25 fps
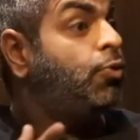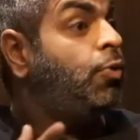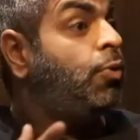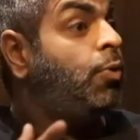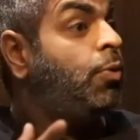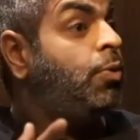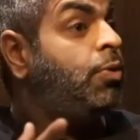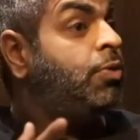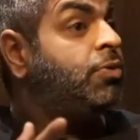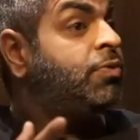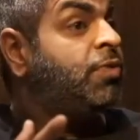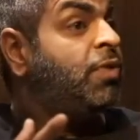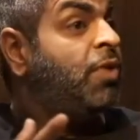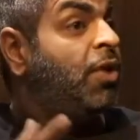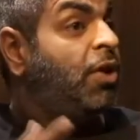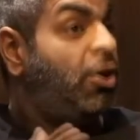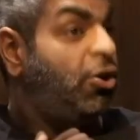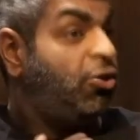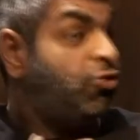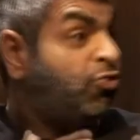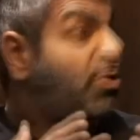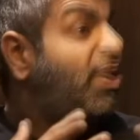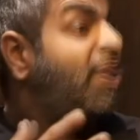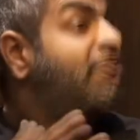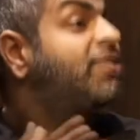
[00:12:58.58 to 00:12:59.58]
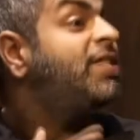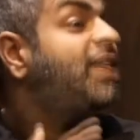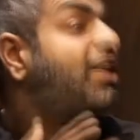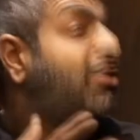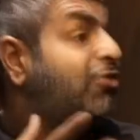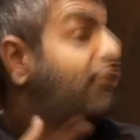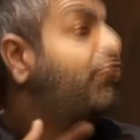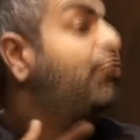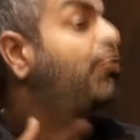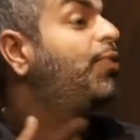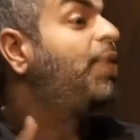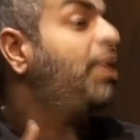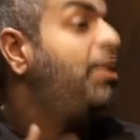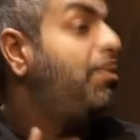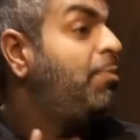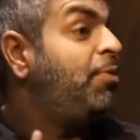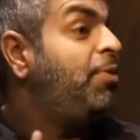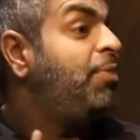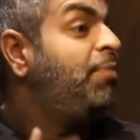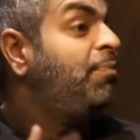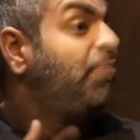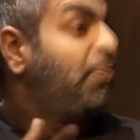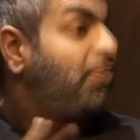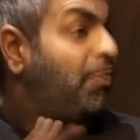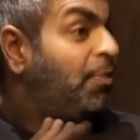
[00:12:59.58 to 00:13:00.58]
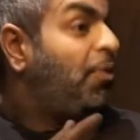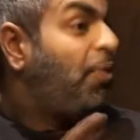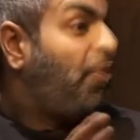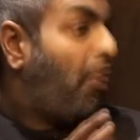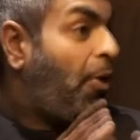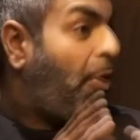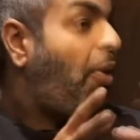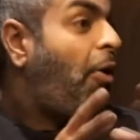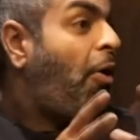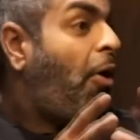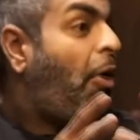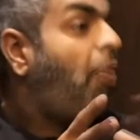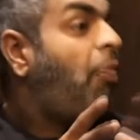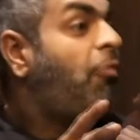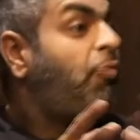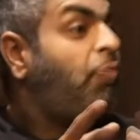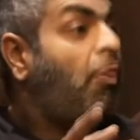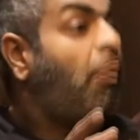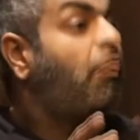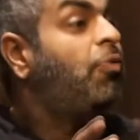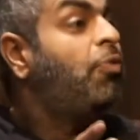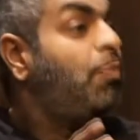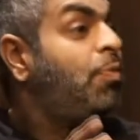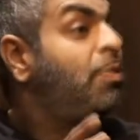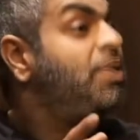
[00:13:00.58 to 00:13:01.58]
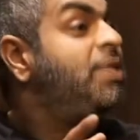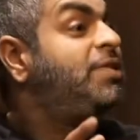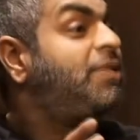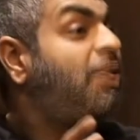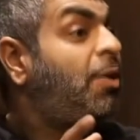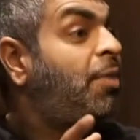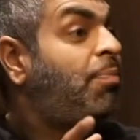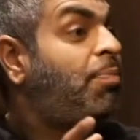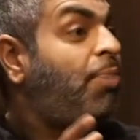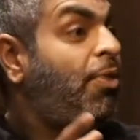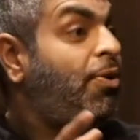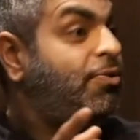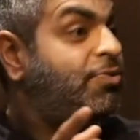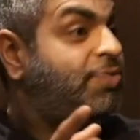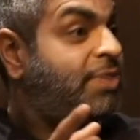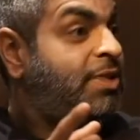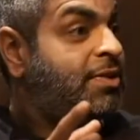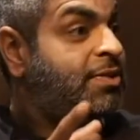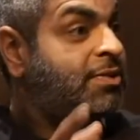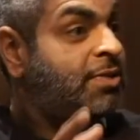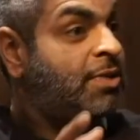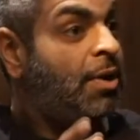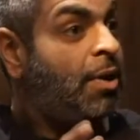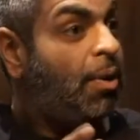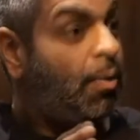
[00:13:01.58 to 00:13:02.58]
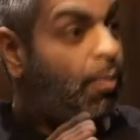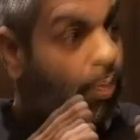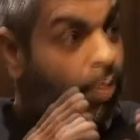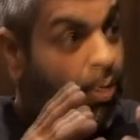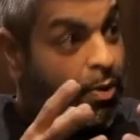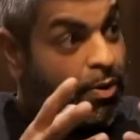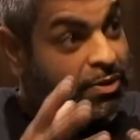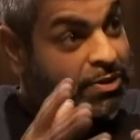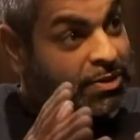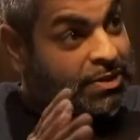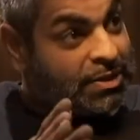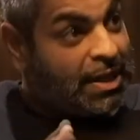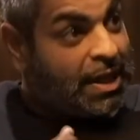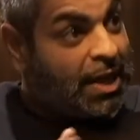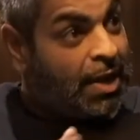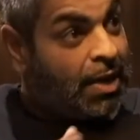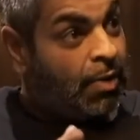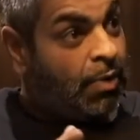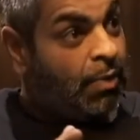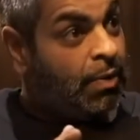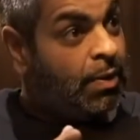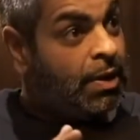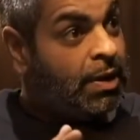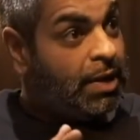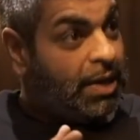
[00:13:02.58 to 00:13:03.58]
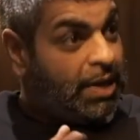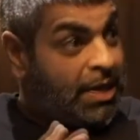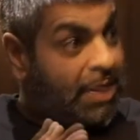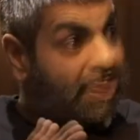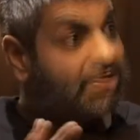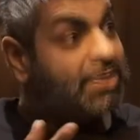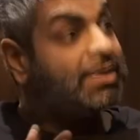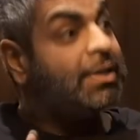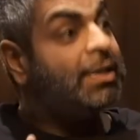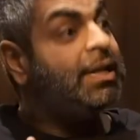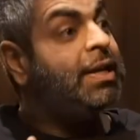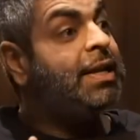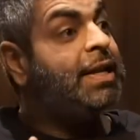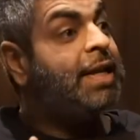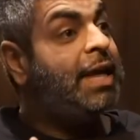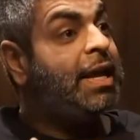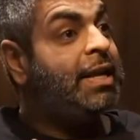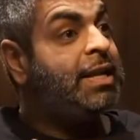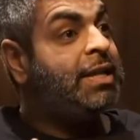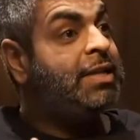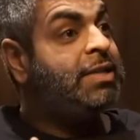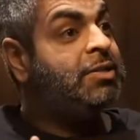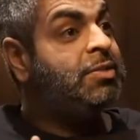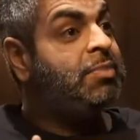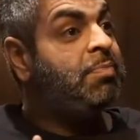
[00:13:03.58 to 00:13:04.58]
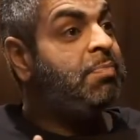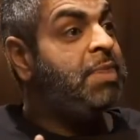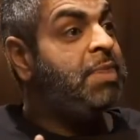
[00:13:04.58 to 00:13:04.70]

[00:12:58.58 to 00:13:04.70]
was a transactional element of the retail process. Whereas now it's clear that it needs to be